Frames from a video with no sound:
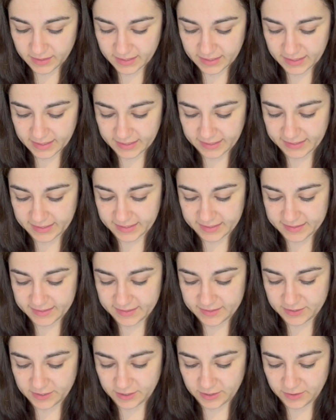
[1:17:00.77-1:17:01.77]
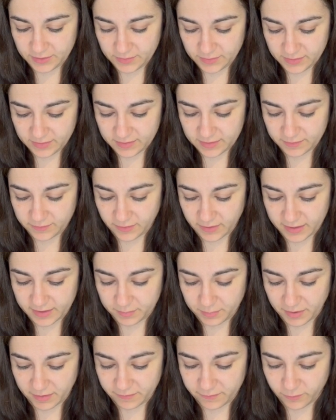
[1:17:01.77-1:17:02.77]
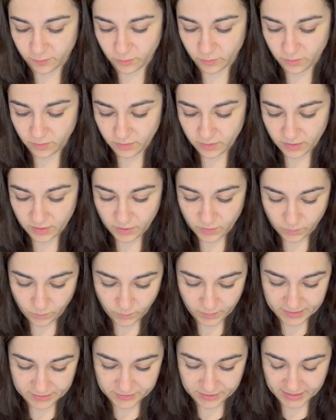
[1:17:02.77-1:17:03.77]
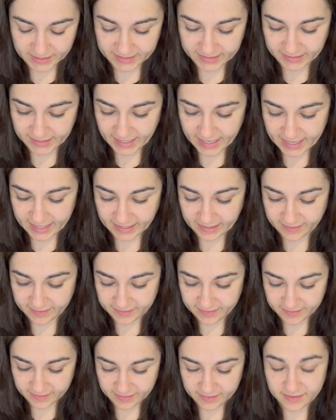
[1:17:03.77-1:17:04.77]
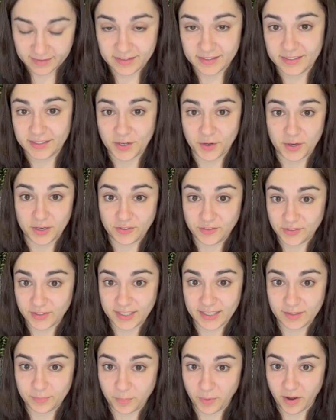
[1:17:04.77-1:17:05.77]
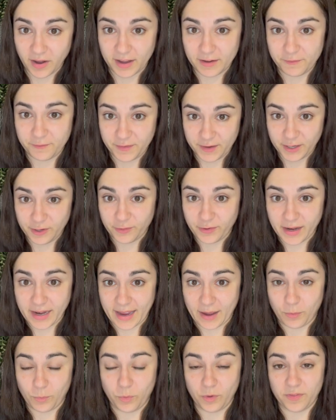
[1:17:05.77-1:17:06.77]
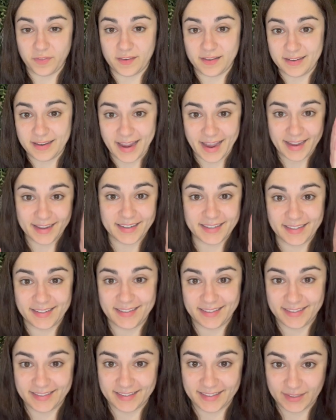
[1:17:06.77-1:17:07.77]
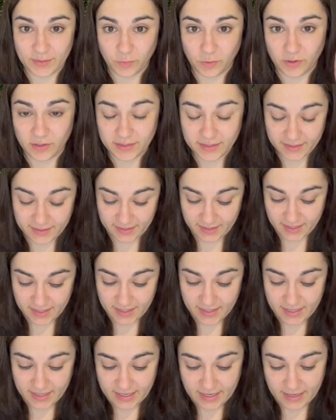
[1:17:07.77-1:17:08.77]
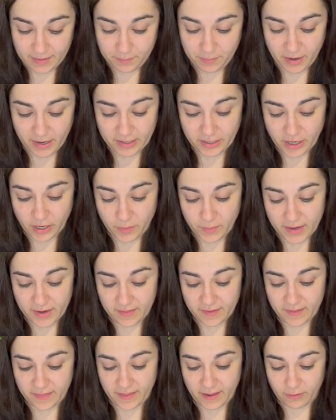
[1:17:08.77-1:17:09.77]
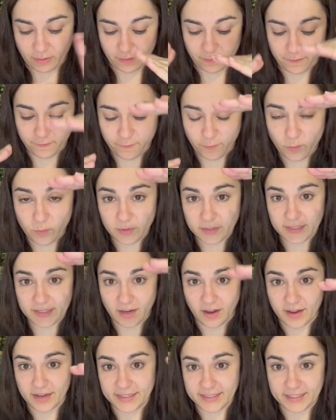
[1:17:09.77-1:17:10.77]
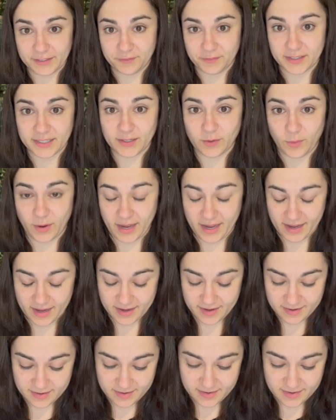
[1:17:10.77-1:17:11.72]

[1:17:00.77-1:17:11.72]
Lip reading: is 32 divided by 4, which is 8. So just by figuring out what the x distance was, and by knowing that there are 4 sides of the square,